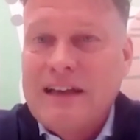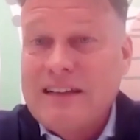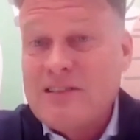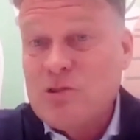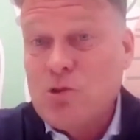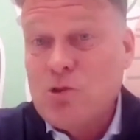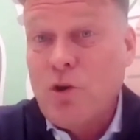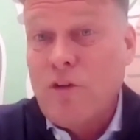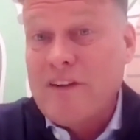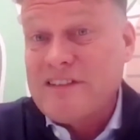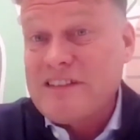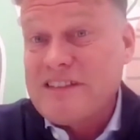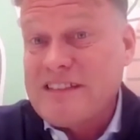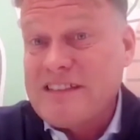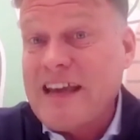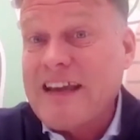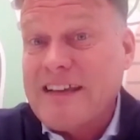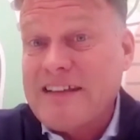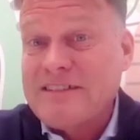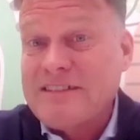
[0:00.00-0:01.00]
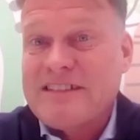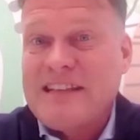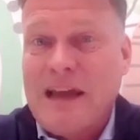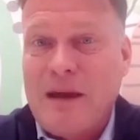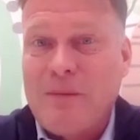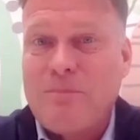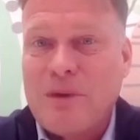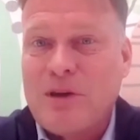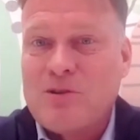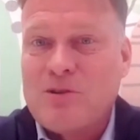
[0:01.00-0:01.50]
sort of as a second
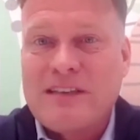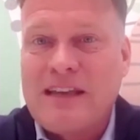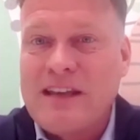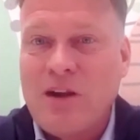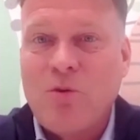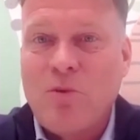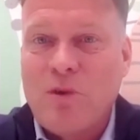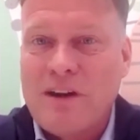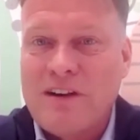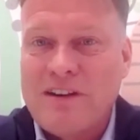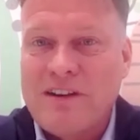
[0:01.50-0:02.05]
step, because they don't want